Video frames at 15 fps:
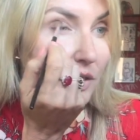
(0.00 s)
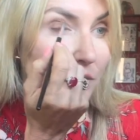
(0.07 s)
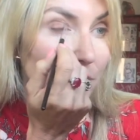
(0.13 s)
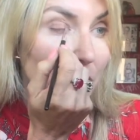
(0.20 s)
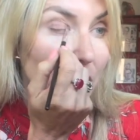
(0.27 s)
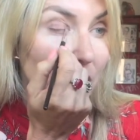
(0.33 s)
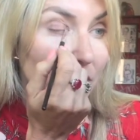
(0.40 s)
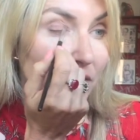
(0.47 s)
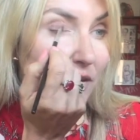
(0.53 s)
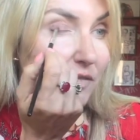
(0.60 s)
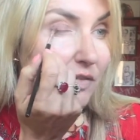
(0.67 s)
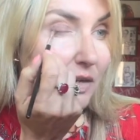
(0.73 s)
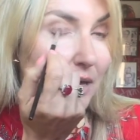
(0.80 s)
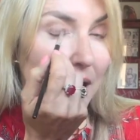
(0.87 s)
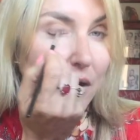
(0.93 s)
It's perfect
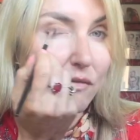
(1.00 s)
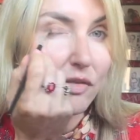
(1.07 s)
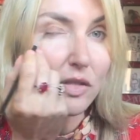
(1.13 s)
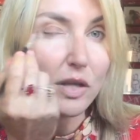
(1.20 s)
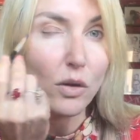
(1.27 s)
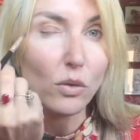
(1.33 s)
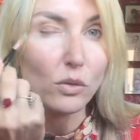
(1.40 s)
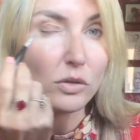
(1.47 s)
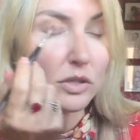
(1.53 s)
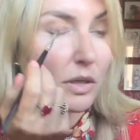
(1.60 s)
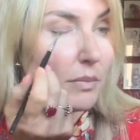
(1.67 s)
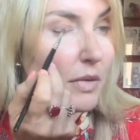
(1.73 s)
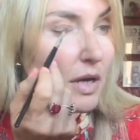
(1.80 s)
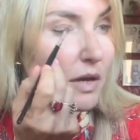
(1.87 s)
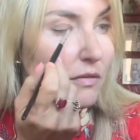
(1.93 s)
for now, for the
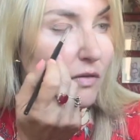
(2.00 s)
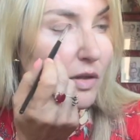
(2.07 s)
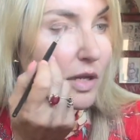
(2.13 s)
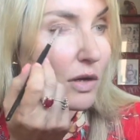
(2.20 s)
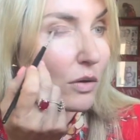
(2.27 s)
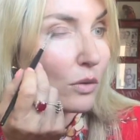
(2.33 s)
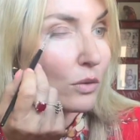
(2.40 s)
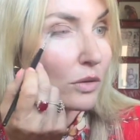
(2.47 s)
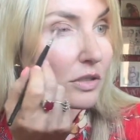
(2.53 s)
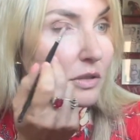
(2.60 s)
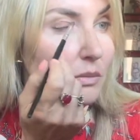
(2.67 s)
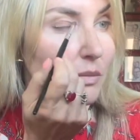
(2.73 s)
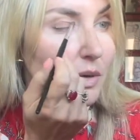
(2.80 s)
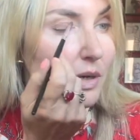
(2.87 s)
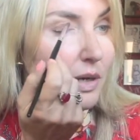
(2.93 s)

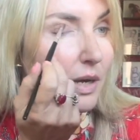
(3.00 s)
autumn